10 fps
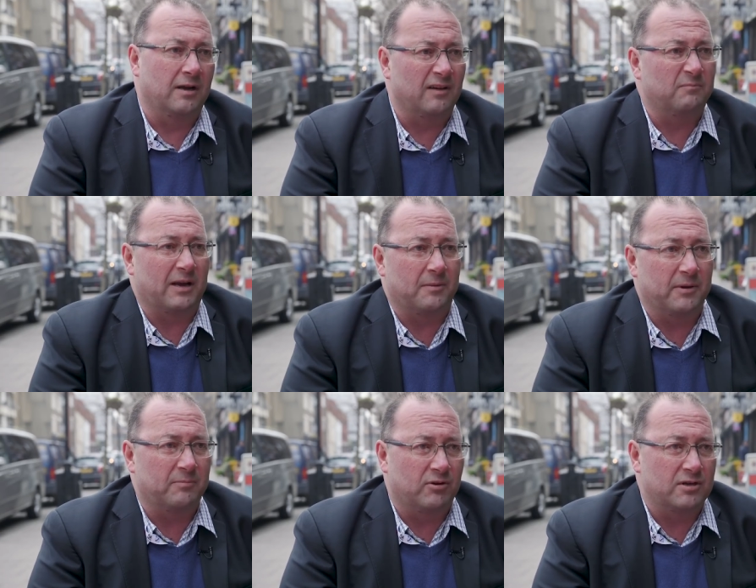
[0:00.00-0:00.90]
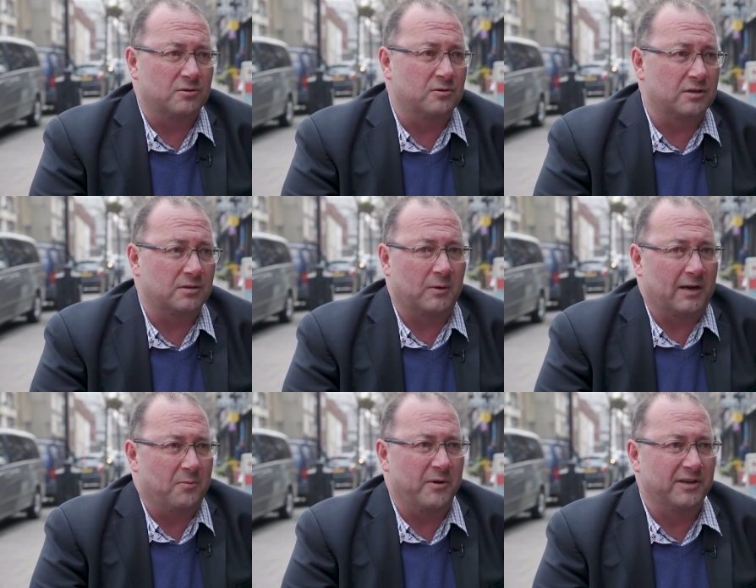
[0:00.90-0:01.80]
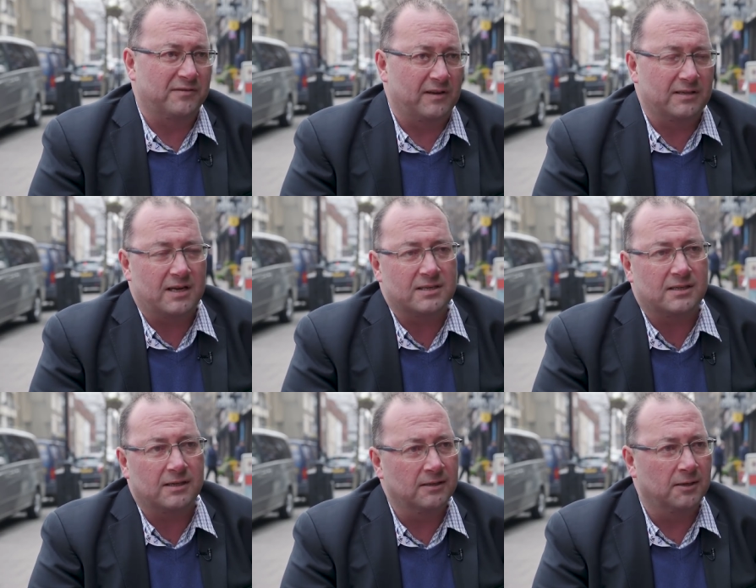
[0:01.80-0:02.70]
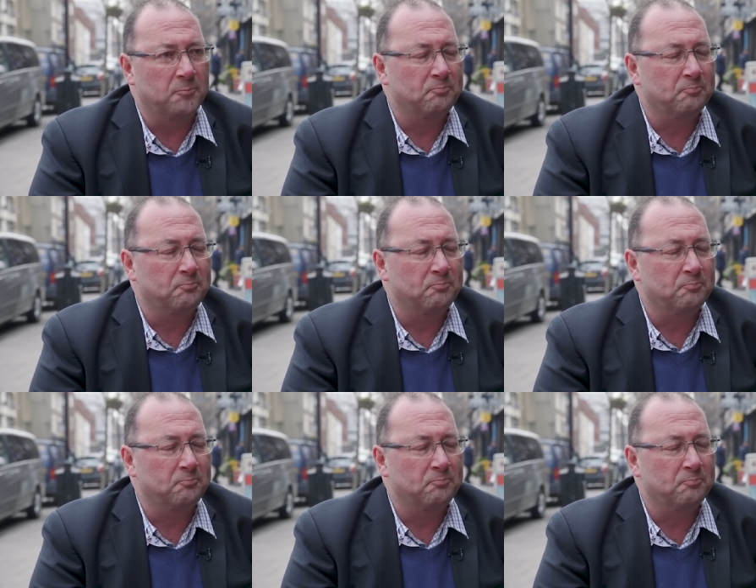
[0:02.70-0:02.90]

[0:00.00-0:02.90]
I love bagging big prize horses, and when they win, it's fantastic. Yeah.